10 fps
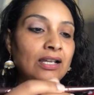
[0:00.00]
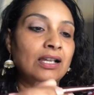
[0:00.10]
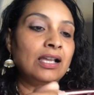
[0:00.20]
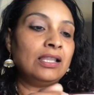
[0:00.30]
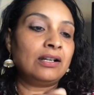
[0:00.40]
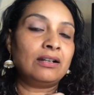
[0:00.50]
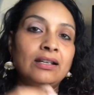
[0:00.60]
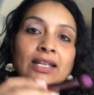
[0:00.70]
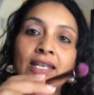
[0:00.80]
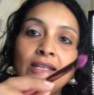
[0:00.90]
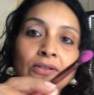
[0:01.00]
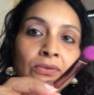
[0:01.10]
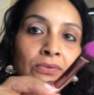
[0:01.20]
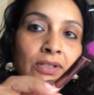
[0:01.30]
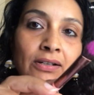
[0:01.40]
color, and
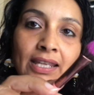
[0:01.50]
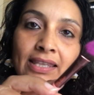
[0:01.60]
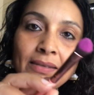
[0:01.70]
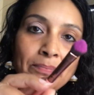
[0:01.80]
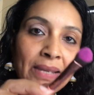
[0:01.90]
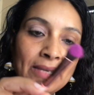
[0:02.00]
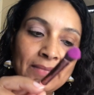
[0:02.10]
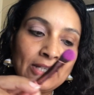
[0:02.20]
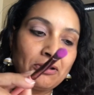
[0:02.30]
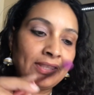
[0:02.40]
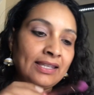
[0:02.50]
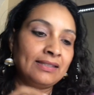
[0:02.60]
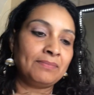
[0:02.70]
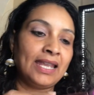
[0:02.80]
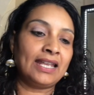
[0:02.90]
ooh, look at the pigment on
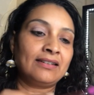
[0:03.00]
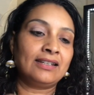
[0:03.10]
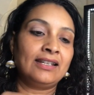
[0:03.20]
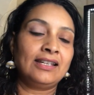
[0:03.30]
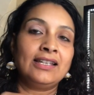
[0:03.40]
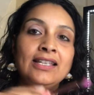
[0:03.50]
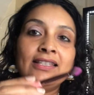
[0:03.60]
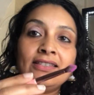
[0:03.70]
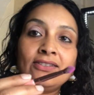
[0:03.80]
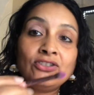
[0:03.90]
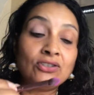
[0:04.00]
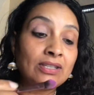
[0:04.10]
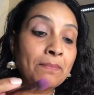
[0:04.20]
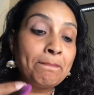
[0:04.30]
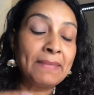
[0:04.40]
this, man. This is just
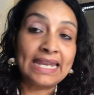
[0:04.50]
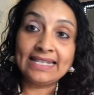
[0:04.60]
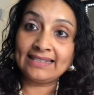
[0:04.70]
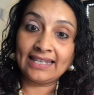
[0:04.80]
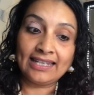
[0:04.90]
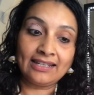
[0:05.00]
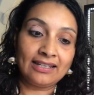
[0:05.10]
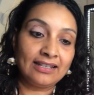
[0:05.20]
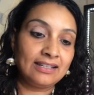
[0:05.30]
amazing.